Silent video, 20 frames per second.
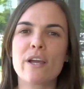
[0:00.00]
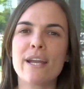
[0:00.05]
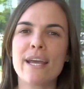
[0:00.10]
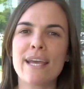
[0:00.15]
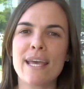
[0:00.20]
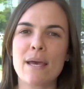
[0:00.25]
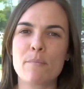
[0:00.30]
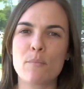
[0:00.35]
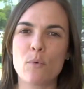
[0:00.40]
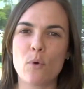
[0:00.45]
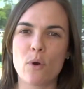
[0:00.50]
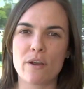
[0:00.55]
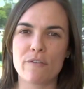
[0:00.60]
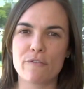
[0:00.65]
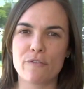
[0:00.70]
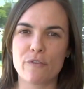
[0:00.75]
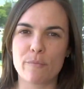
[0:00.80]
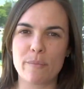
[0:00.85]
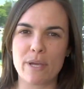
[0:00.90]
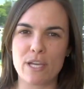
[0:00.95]
can I get more
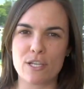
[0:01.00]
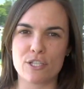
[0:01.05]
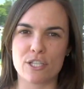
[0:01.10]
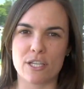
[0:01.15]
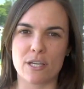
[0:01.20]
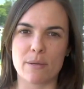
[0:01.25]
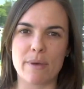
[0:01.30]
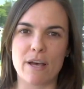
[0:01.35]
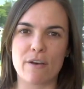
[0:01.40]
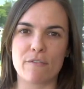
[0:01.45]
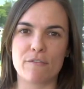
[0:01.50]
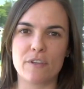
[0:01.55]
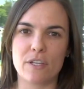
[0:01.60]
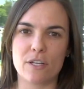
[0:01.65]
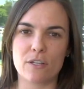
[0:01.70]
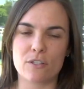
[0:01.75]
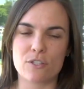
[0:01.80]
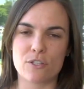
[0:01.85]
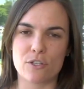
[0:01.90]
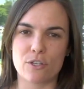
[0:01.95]
information about
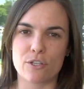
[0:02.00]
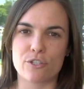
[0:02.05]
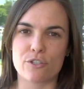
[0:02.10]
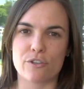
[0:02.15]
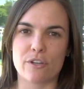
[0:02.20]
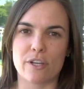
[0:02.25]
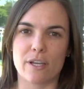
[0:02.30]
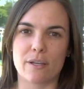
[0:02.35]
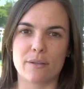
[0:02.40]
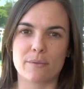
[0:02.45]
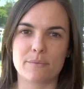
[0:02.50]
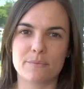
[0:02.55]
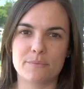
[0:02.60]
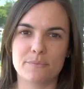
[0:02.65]
fetal surgery?